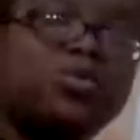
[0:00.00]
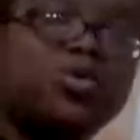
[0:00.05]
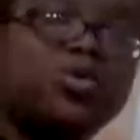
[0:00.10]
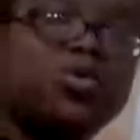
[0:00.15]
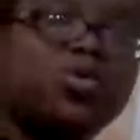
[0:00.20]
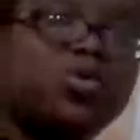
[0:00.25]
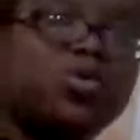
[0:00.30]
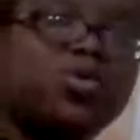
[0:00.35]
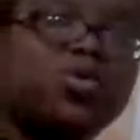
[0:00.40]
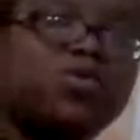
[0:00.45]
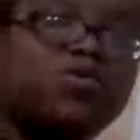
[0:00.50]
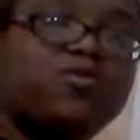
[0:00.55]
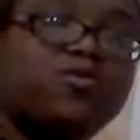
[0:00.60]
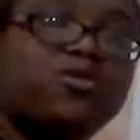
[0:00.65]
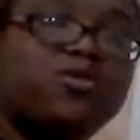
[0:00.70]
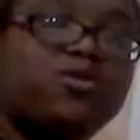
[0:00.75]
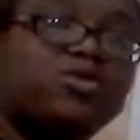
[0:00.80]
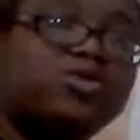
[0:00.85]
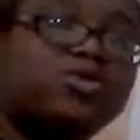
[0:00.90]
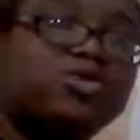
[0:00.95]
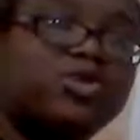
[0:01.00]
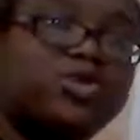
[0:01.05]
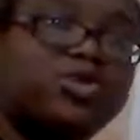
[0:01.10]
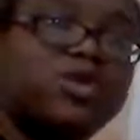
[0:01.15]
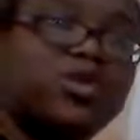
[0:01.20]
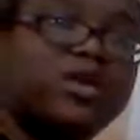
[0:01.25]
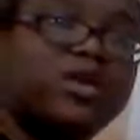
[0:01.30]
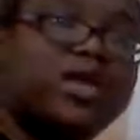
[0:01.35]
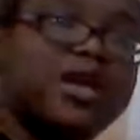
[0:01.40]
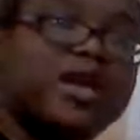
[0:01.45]
pull over
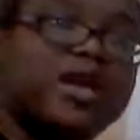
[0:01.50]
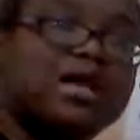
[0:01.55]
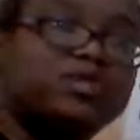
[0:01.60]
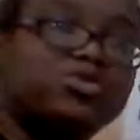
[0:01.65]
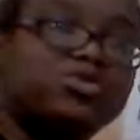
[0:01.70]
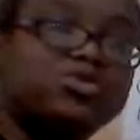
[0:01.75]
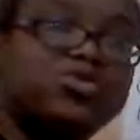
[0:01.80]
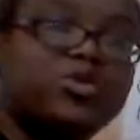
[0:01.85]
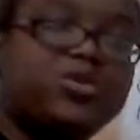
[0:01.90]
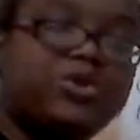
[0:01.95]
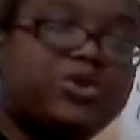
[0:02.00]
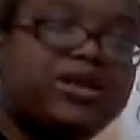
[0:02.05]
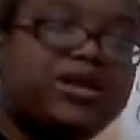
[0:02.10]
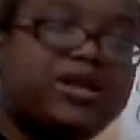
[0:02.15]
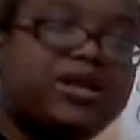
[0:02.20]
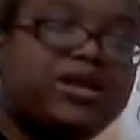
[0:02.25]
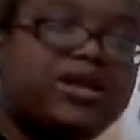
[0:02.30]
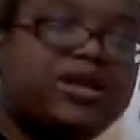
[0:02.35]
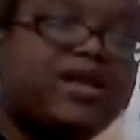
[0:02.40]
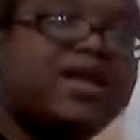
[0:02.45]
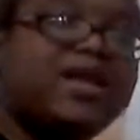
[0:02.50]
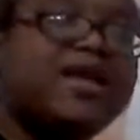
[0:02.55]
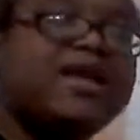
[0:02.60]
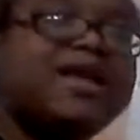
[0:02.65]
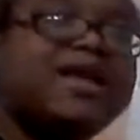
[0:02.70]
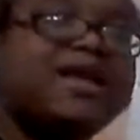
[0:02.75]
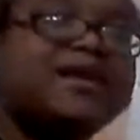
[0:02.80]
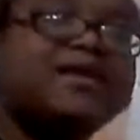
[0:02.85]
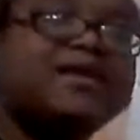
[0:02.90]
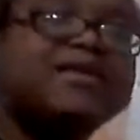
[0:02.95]
truck that are super dirty,
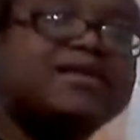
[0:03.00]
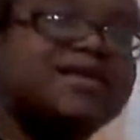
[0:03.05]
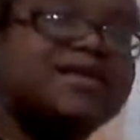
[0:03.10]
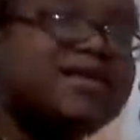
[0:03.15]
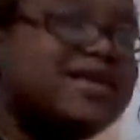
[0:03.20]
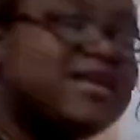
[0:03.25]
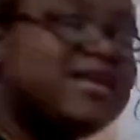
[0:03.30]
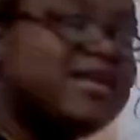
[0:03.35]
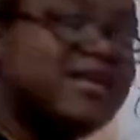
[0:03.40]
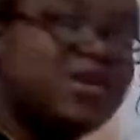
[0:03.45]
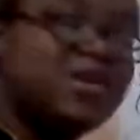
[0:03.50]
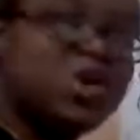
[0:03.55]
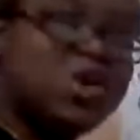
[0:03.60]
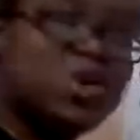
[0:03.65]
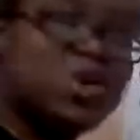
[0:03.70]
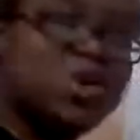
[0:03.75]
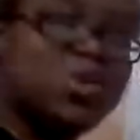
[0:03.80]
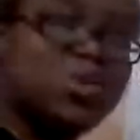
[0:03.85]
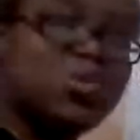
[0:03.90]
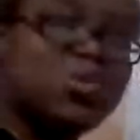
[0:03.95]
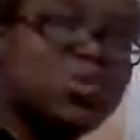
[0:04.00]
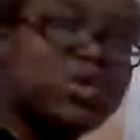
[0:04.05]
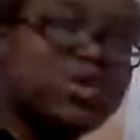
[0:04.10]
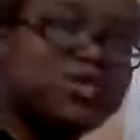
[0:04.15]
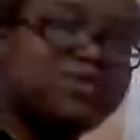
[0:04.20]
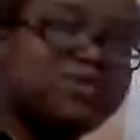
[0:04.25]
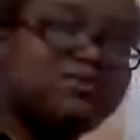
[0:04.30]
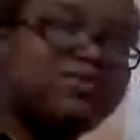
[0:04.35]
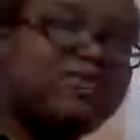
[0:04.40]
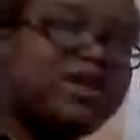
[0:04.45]
and he
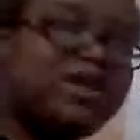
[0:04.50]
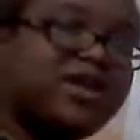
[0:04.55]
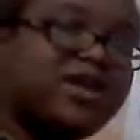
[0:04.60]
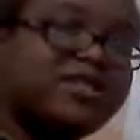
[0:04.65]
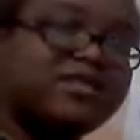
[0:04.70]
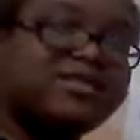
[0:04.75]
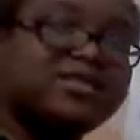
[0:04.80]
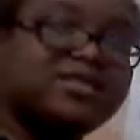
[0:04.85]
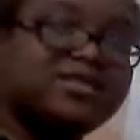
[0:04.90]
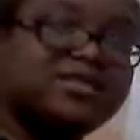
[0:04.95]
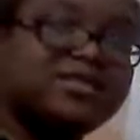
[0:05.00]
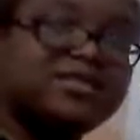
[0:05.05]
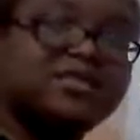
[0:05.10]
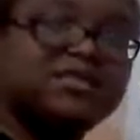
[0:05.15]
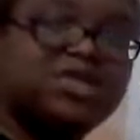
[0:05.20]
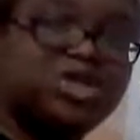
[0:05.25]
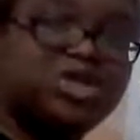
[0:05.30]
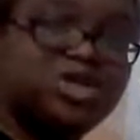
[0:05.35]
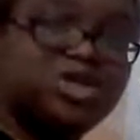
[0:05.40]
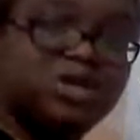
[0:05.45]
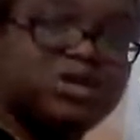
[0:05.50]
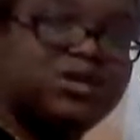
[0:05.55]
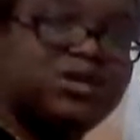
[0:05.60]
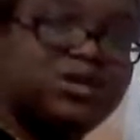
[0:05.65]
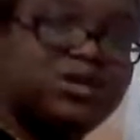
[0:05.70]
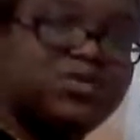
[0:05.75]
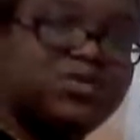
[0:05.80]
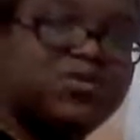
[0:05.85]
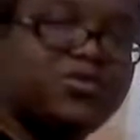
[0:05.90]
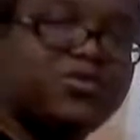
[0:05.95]
always find a citation
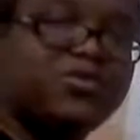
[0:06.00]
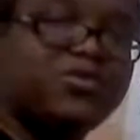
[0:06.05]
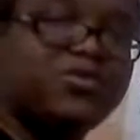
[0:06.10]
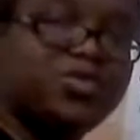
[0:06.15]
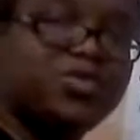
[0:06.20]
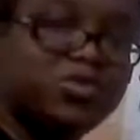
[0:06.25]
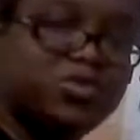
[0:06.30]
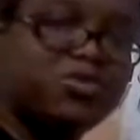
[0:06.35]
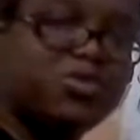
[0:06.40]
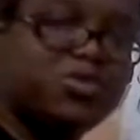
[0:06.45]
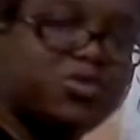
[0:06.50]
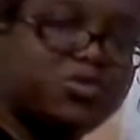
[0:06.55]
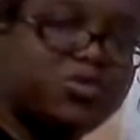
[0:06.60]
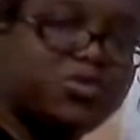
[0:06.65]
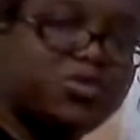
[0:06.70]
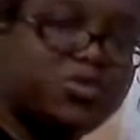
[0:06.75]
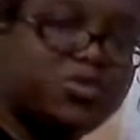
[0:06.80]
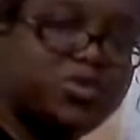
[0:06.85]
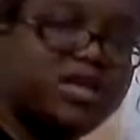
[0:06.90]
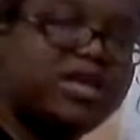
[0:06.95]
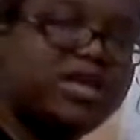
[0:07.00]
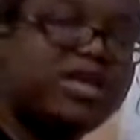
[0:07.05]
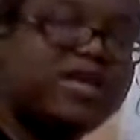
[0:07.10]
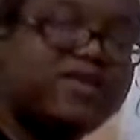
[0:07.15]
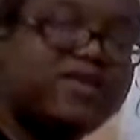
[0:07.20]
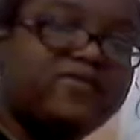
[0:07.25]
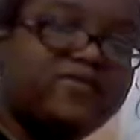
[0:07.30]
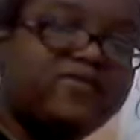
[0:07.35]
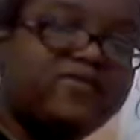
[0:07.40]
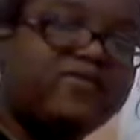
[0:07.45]
with those people. It
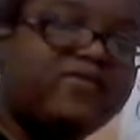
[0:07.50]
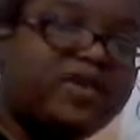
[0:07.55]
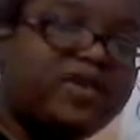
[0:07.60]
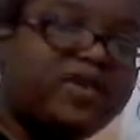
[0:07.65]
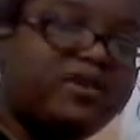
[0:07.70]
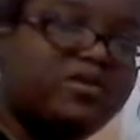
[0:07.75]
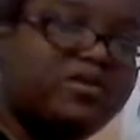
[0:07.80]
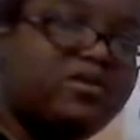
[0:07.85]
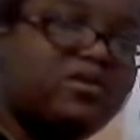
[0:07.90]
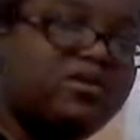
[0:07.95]
never fails.